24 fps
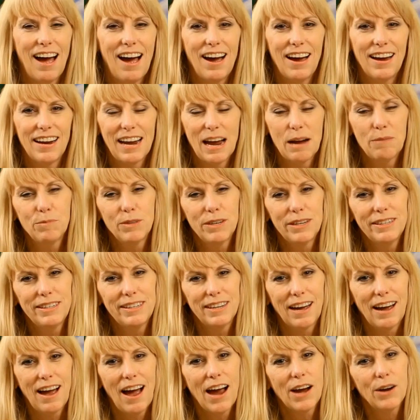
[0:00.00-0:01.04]
Hi, I'm
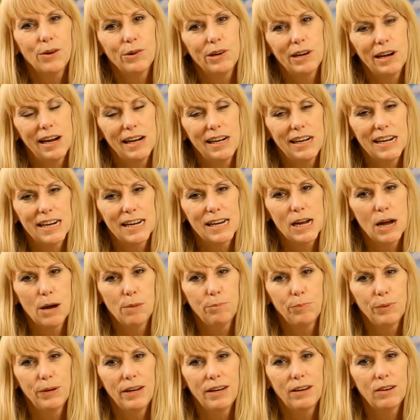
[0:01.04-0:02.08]
Linda. I created a
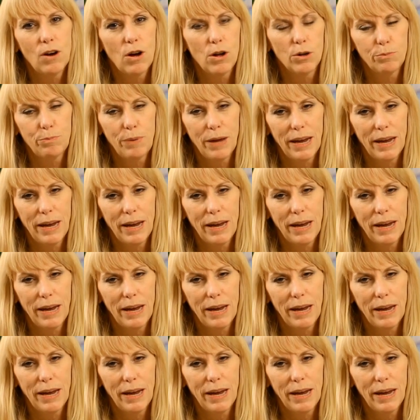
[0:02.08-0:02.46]
company called